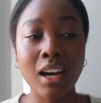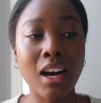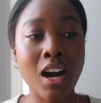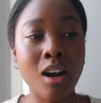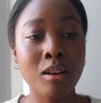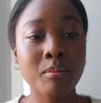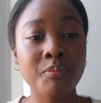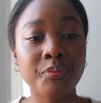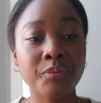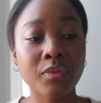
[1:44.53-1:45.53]

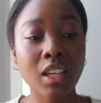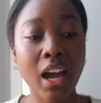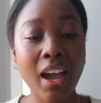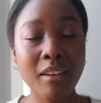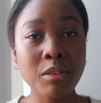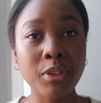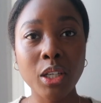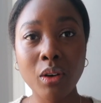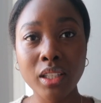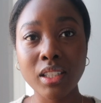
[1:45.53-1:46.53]
Um, I have a
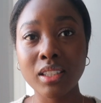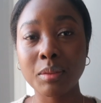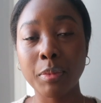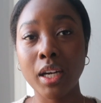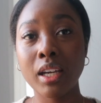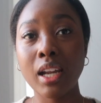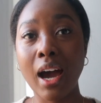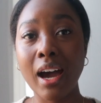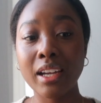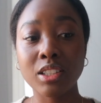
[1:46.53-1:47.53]
video on this, but
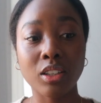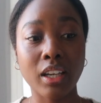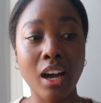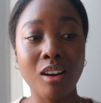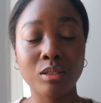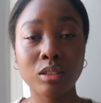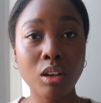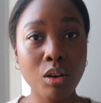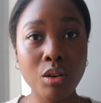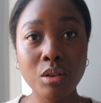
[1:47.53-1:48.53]
I took out
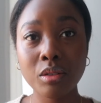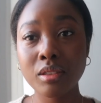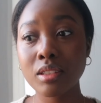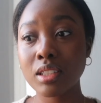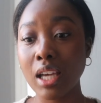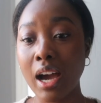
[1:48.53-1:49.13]
loans,